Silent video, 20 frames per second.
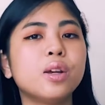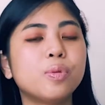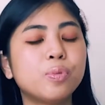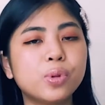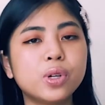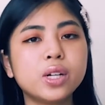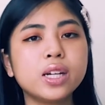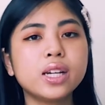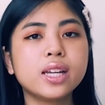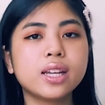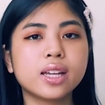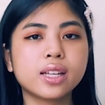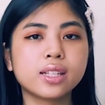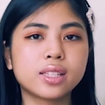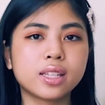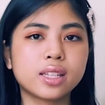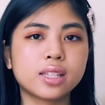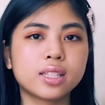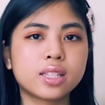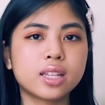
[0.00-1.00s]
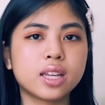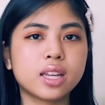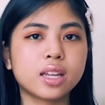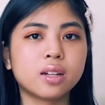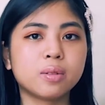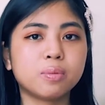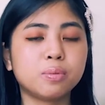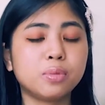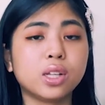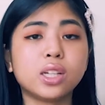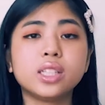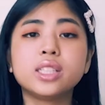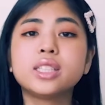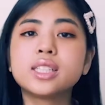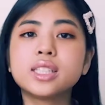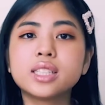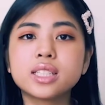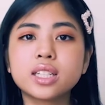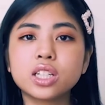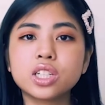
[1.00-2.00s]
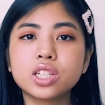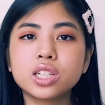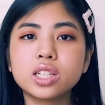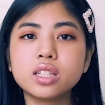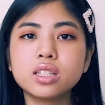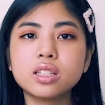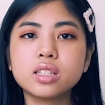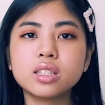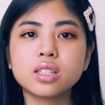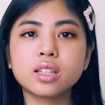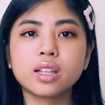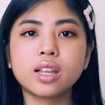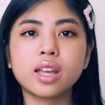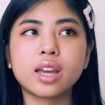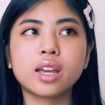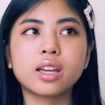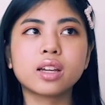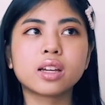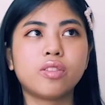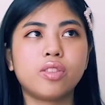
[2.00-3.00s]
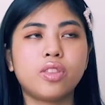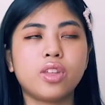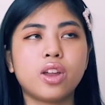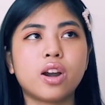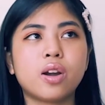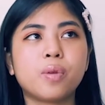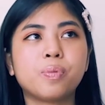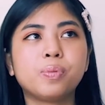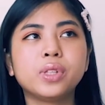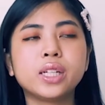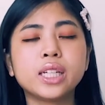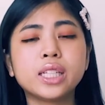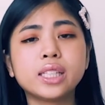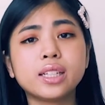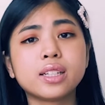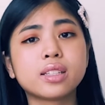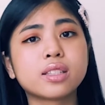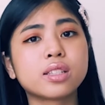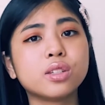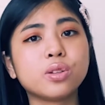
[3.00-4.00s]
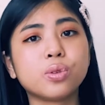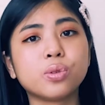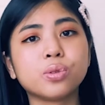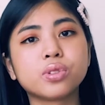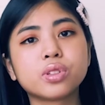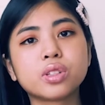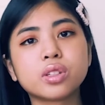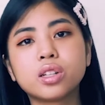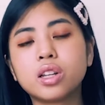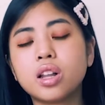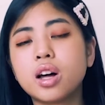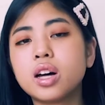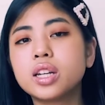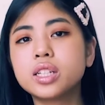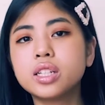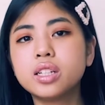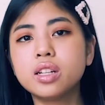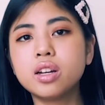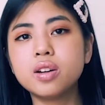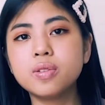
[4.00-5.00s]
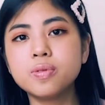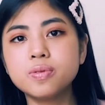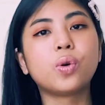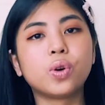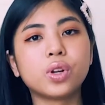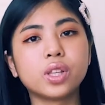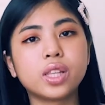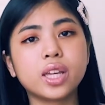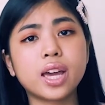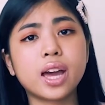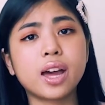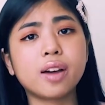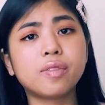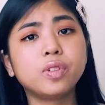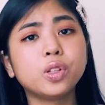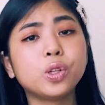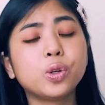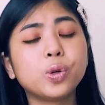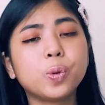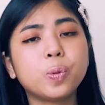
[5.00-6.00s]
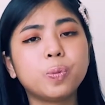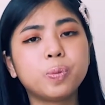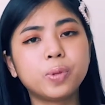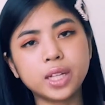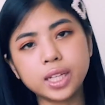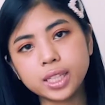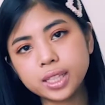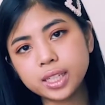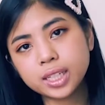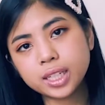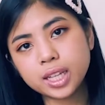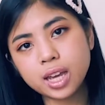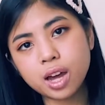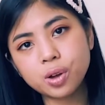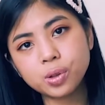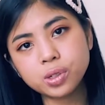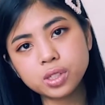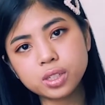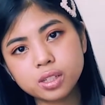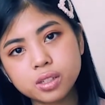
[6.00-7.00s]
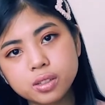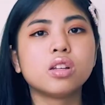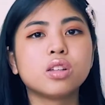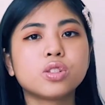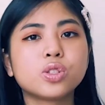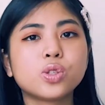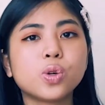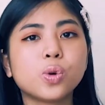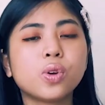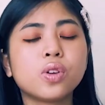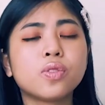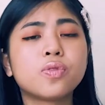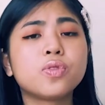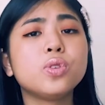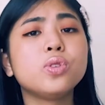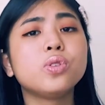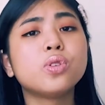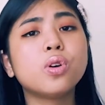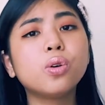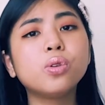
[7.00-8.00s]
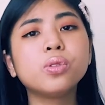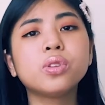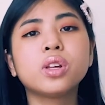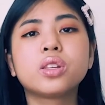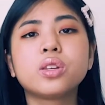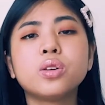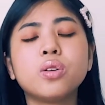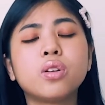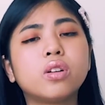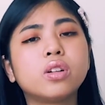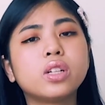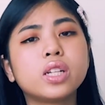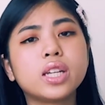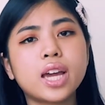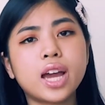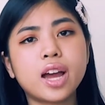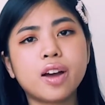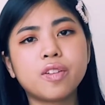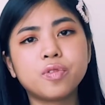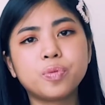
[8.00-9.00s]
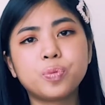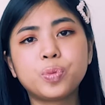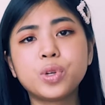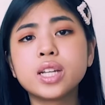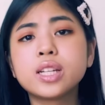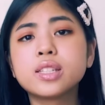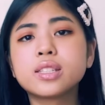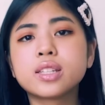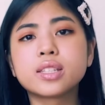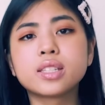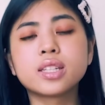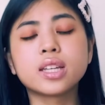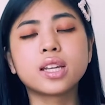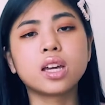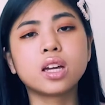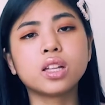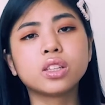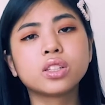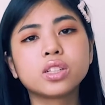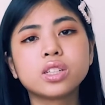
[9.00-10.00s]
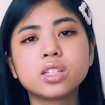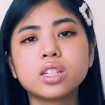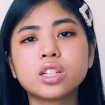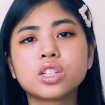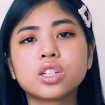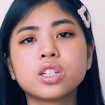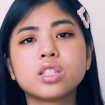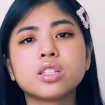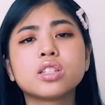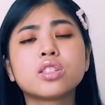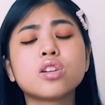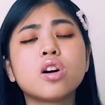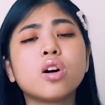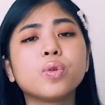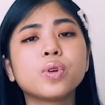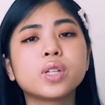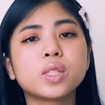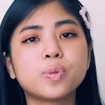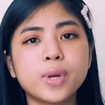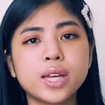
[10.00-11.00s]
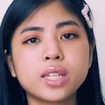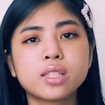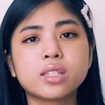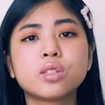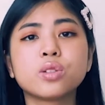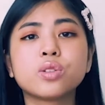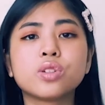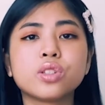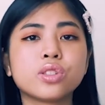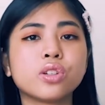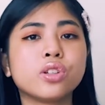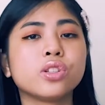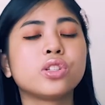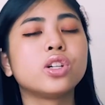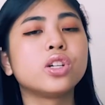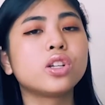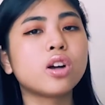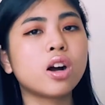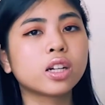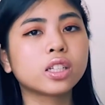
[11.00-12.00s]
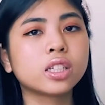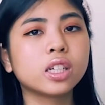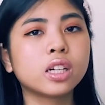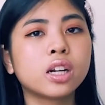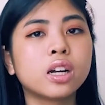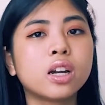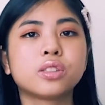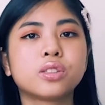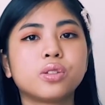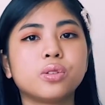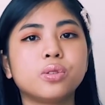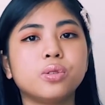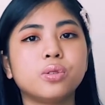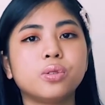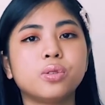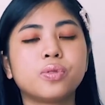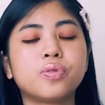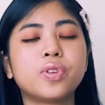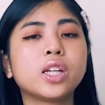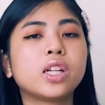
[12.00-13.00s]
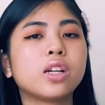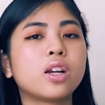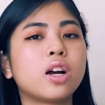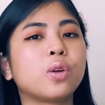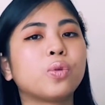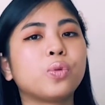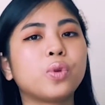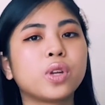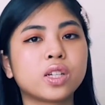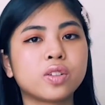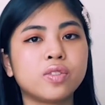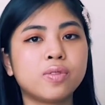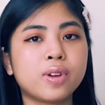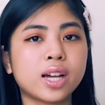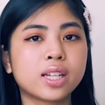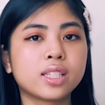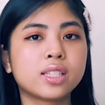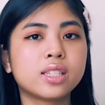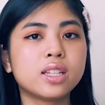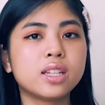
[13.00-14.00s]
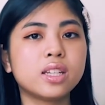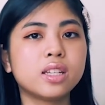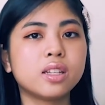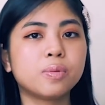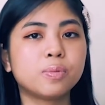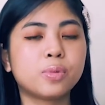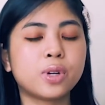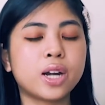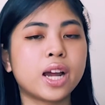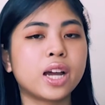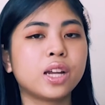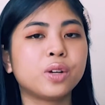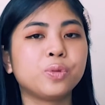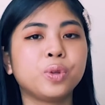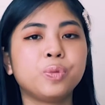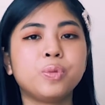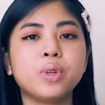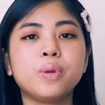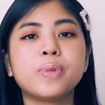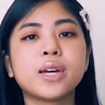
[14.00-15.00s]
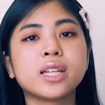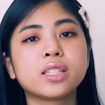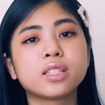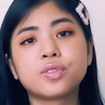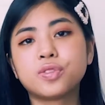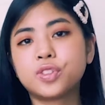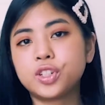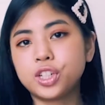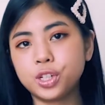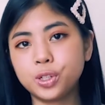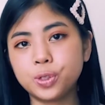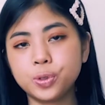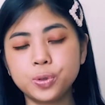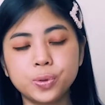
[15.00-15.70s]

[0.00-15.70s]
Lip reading: pre-existing blood conditions, like their platelets don't clot enough or they have low platelet count. So if you know that you already have pre-existing health conditions, it's always best to consult your doctor to figure out which vaccine brand would be best for you,